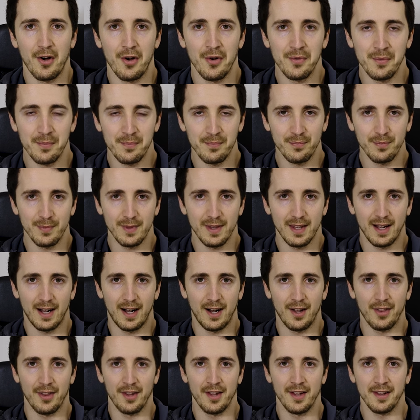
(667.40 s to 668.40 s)
own
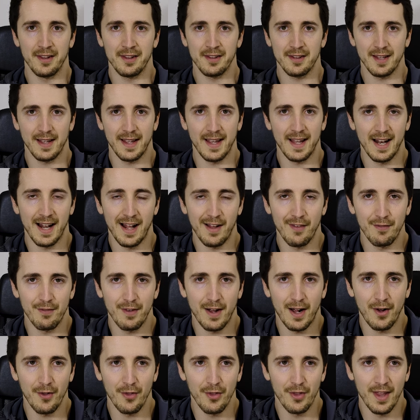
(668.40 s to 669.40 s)
on this, and I've
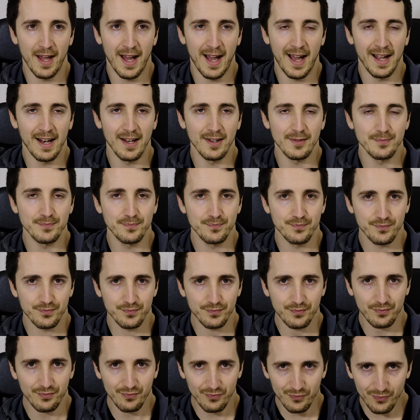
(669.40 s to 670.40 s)
found that
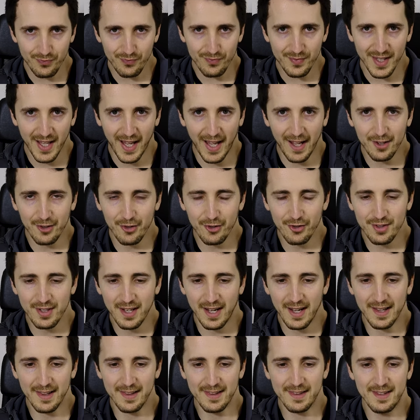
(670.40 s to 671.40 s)

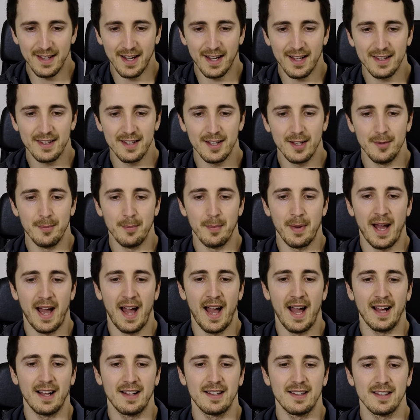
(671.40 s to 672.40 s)
exercise does
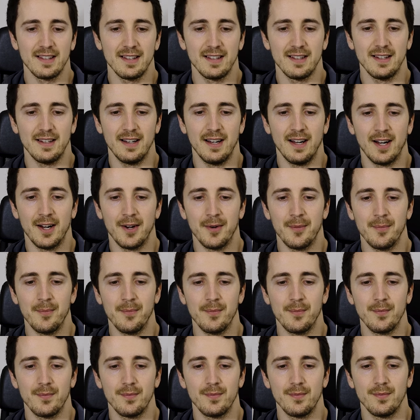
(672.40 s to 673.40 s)
impact
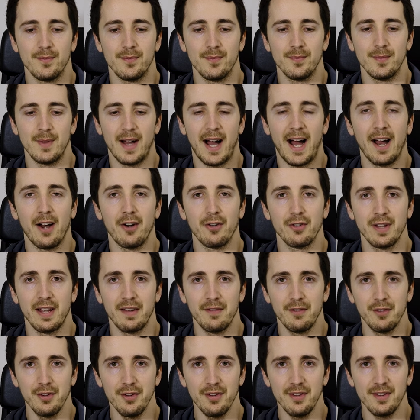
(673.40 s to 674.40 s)
iron
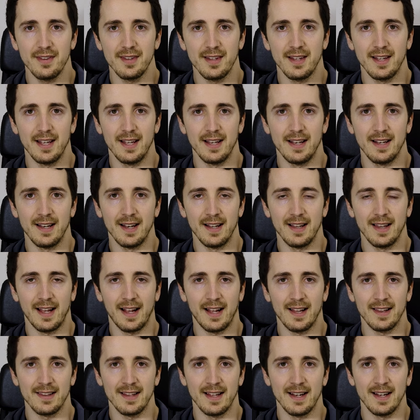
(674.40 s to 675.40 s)
levels. And like
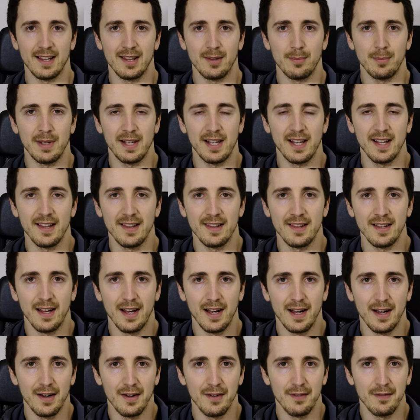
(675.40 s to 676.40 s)
I said, it's because
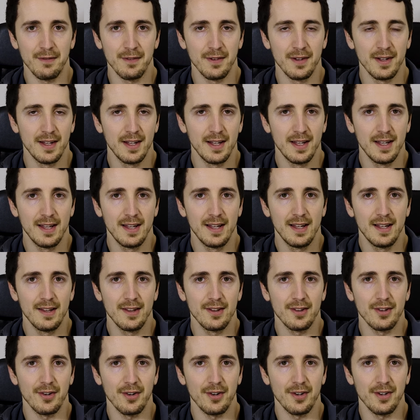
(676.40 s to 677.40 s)
of
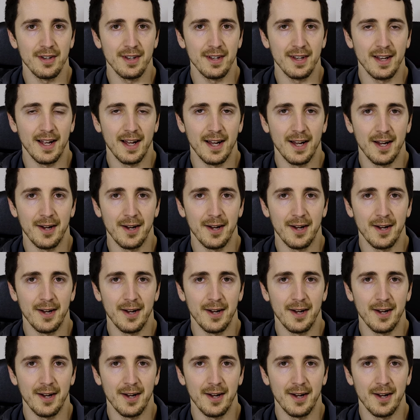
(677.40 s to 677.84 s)
certain